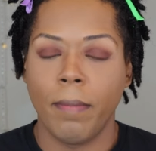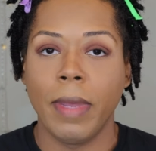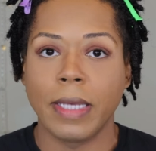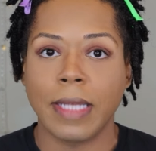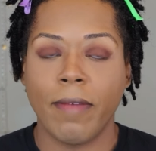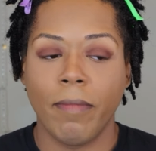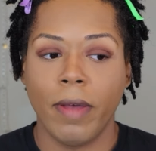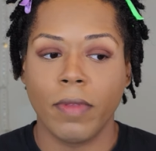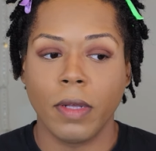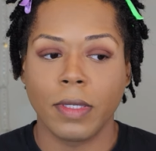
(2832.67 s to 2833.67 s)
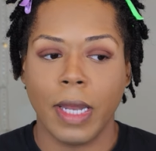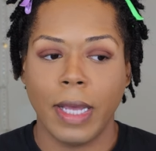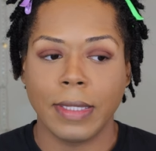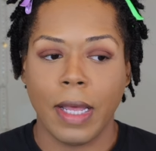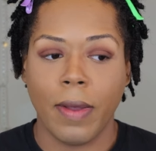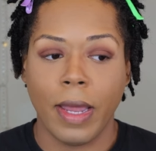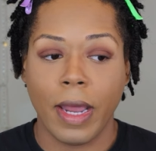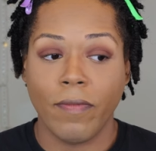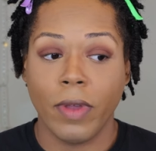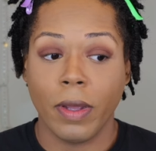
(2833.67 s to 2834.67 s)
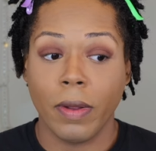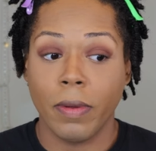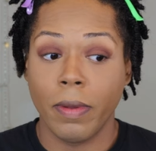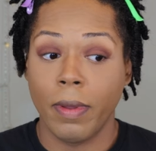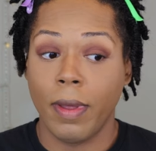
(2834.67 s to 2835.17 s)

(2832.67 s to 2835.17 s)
because I buffed those lines out and I figured